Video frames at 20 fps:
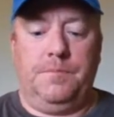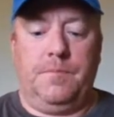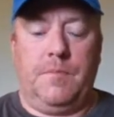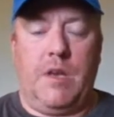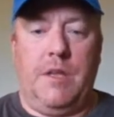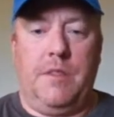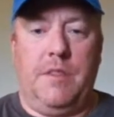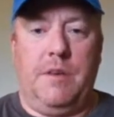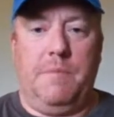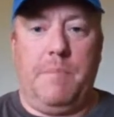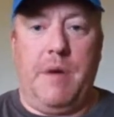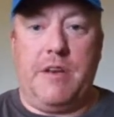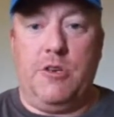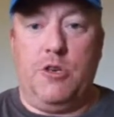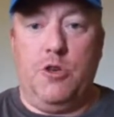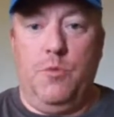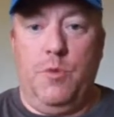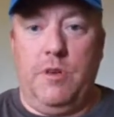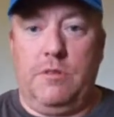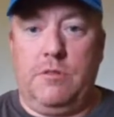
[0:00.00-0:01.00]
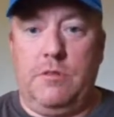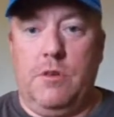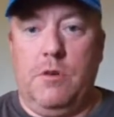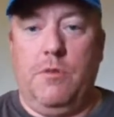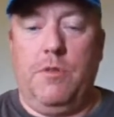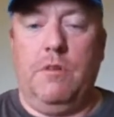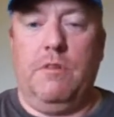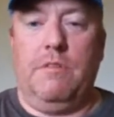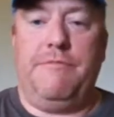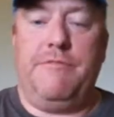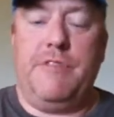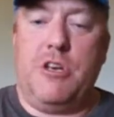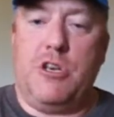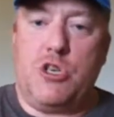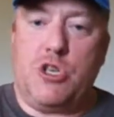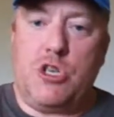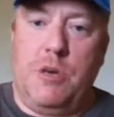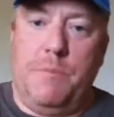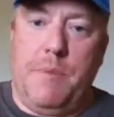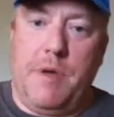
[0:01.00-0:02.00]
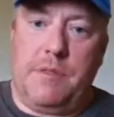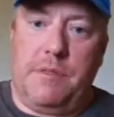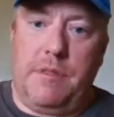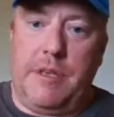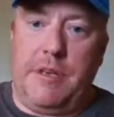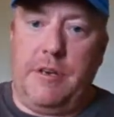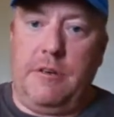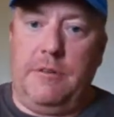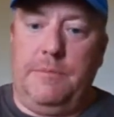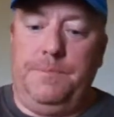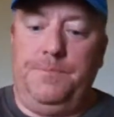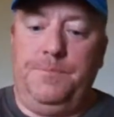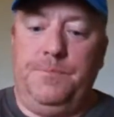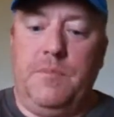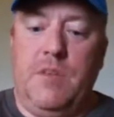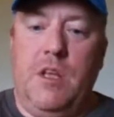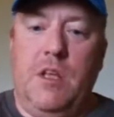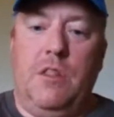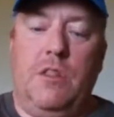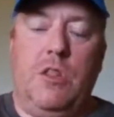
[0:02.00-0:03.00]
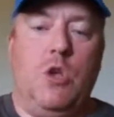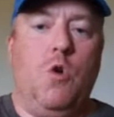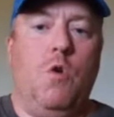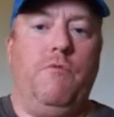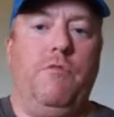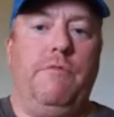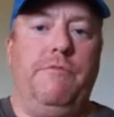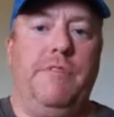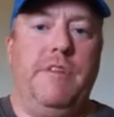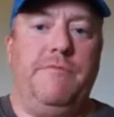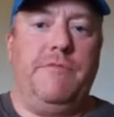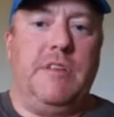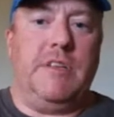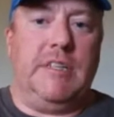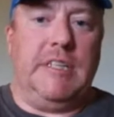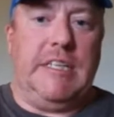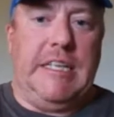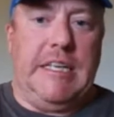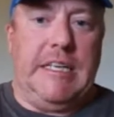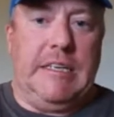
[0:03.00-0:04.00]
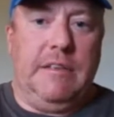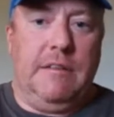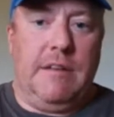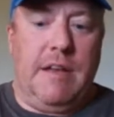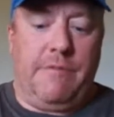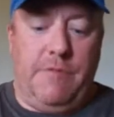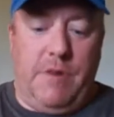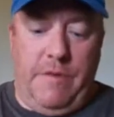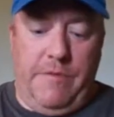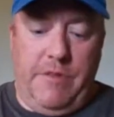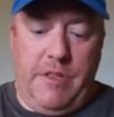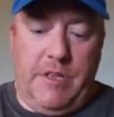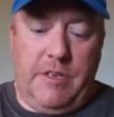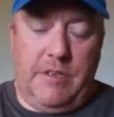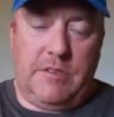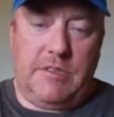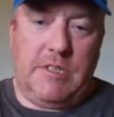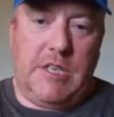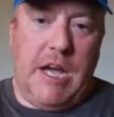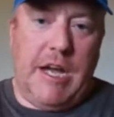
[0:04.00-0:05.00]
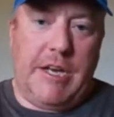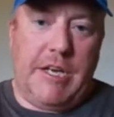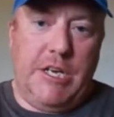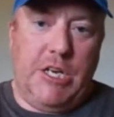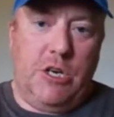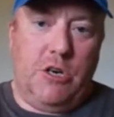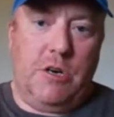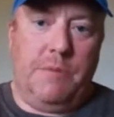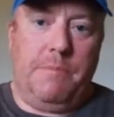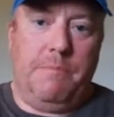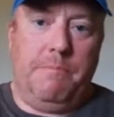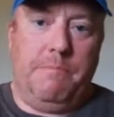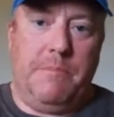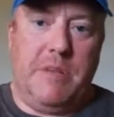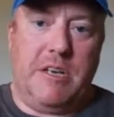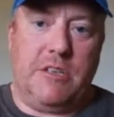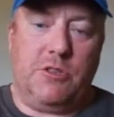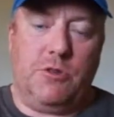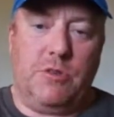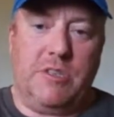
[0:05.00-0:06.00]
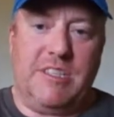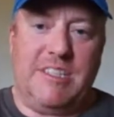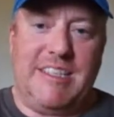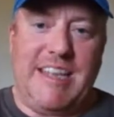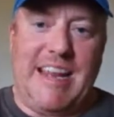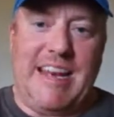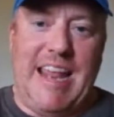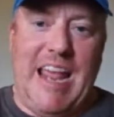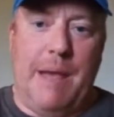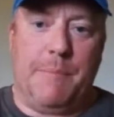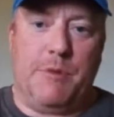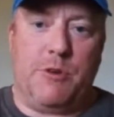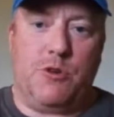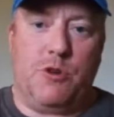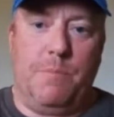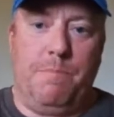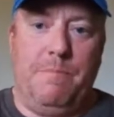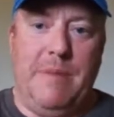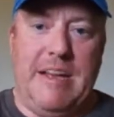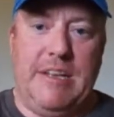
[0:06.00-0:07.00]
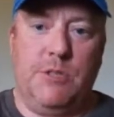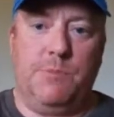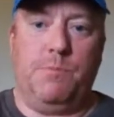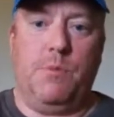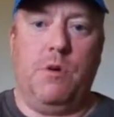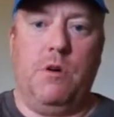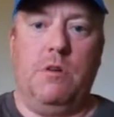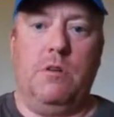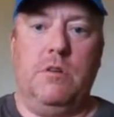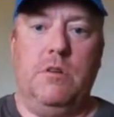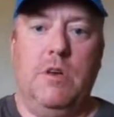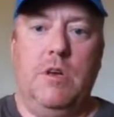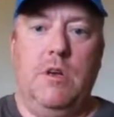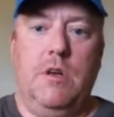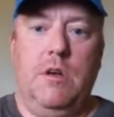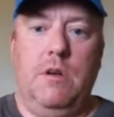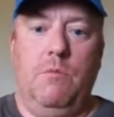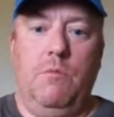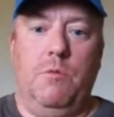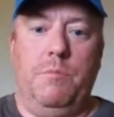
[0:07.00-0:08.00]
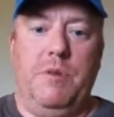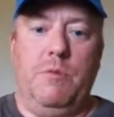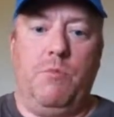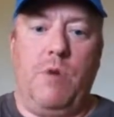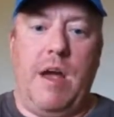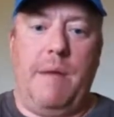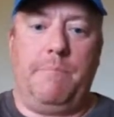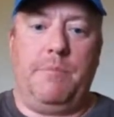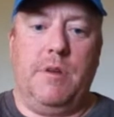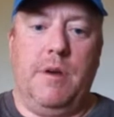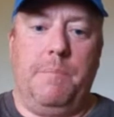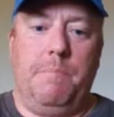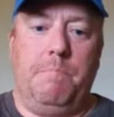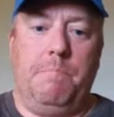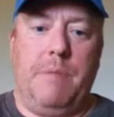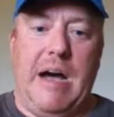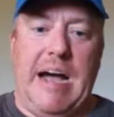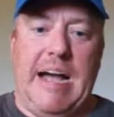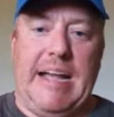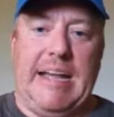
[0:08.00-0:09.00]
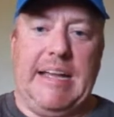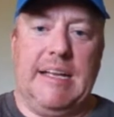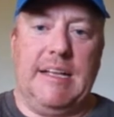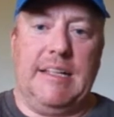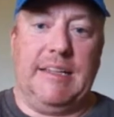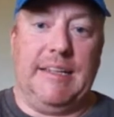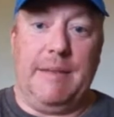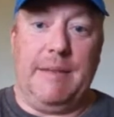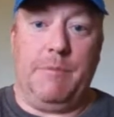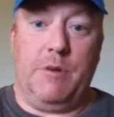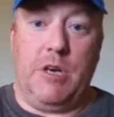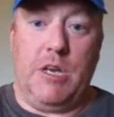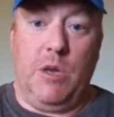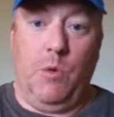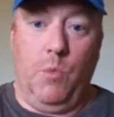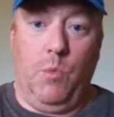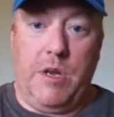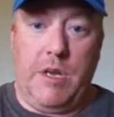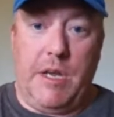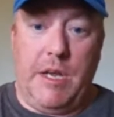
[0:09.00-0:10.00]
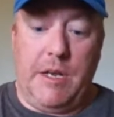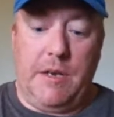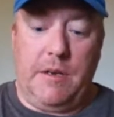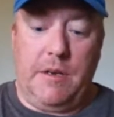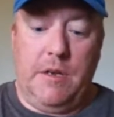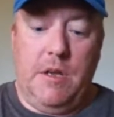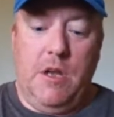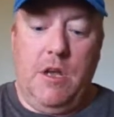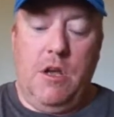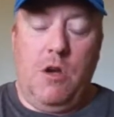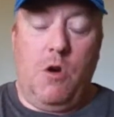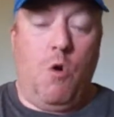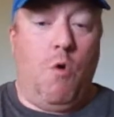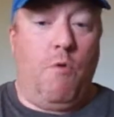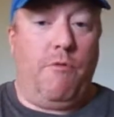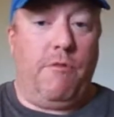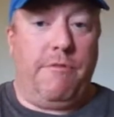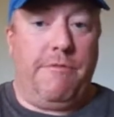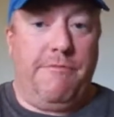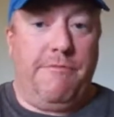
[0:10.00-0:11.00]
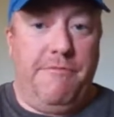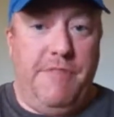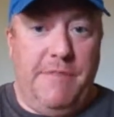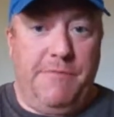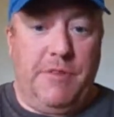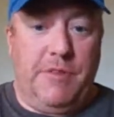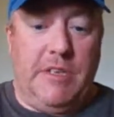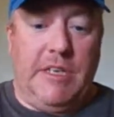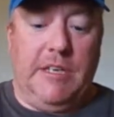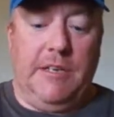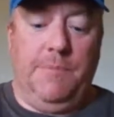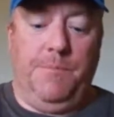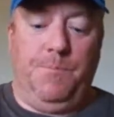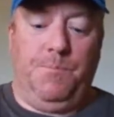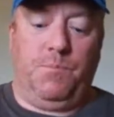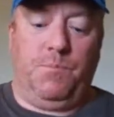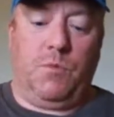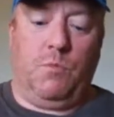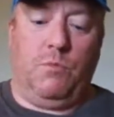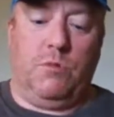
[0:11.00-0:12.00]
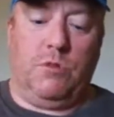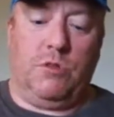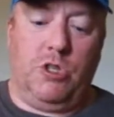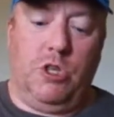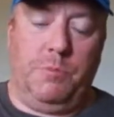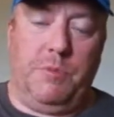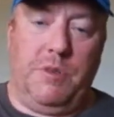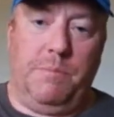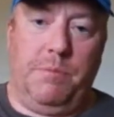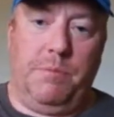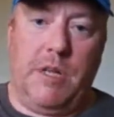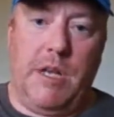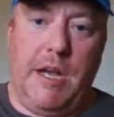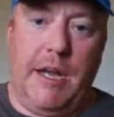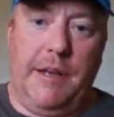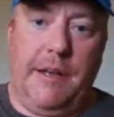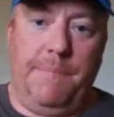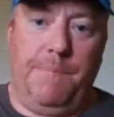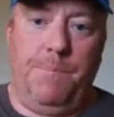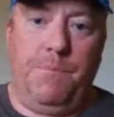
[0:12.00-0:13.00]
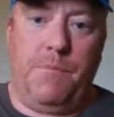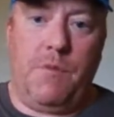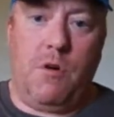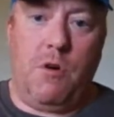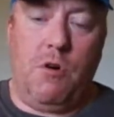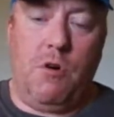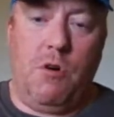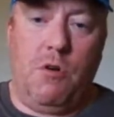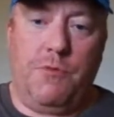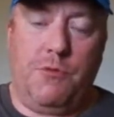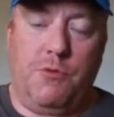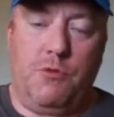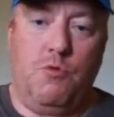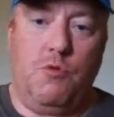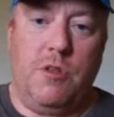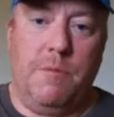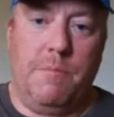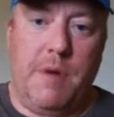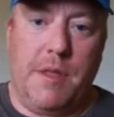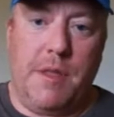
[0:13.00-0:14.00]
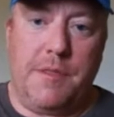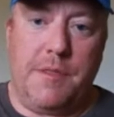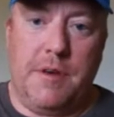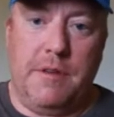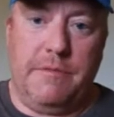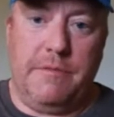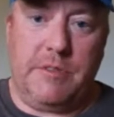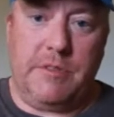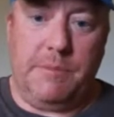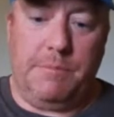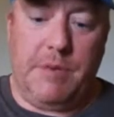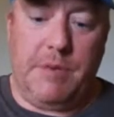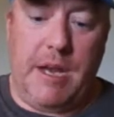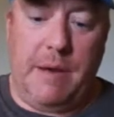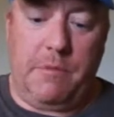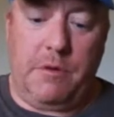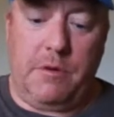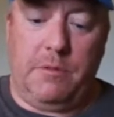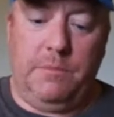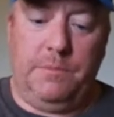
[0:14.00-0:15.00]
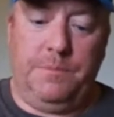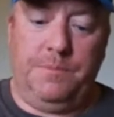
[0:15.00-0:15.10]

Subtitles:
And then by doing so, they'll finish a month later. The over 50 league, after everything's done here in Minnesota State Amateur Baseball, will be wrapped up by Labor Day weekend. Over 50 will still be playing all through the month of September.